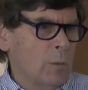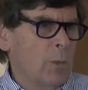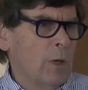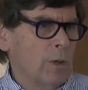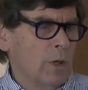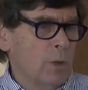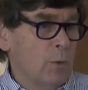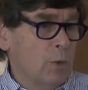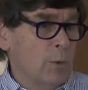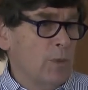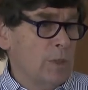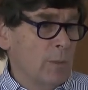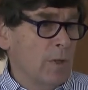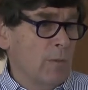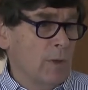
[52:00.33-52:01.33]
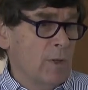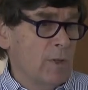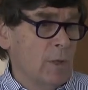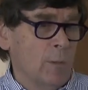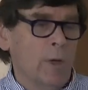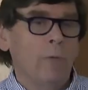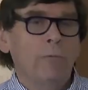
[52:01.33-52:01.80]
But I'm going to put him on something rather
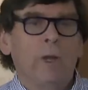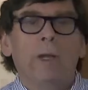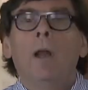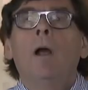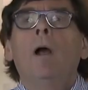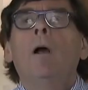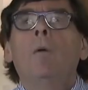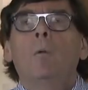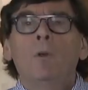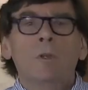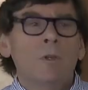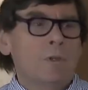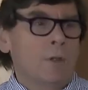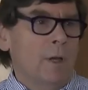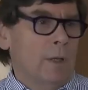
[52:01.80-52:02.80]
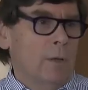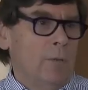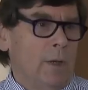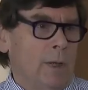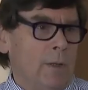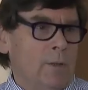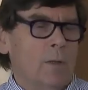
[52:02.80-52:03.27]
similar. Fine. What are the side
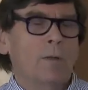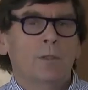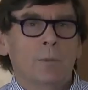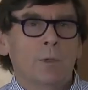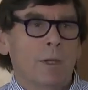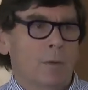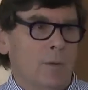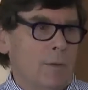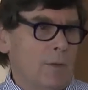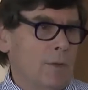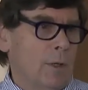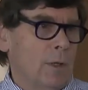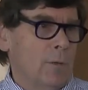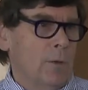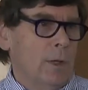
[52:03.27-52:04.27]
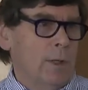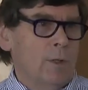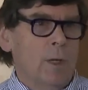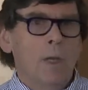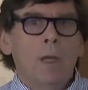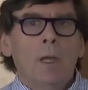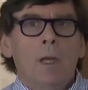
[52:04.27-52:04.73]
effects? So we go through the side effects.
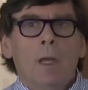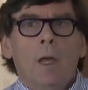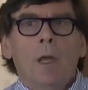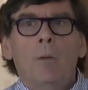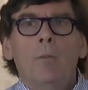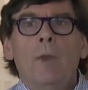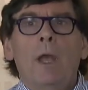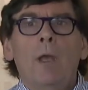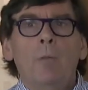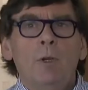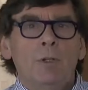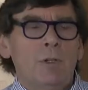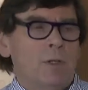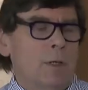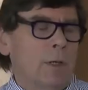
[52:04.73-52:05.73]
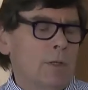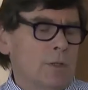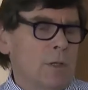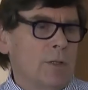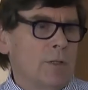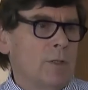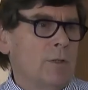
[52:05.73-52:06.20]
Um, how much is it going to
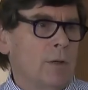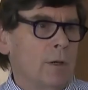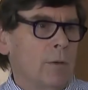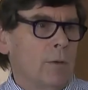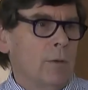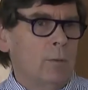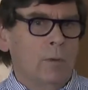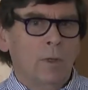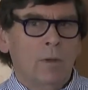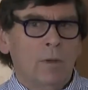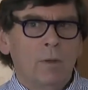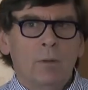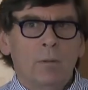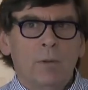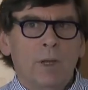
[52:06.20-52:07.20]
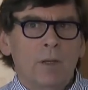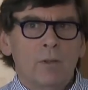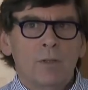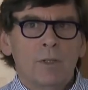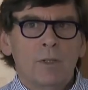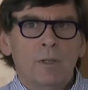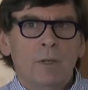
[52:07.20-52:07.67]
stunt his growth? Well, the
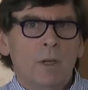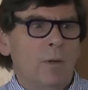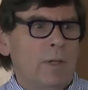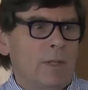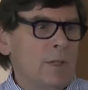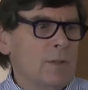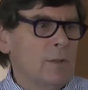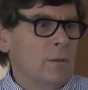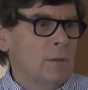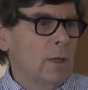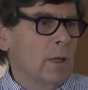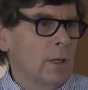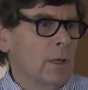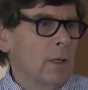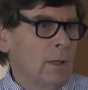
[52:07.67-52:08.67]
answer is no, it isn't really.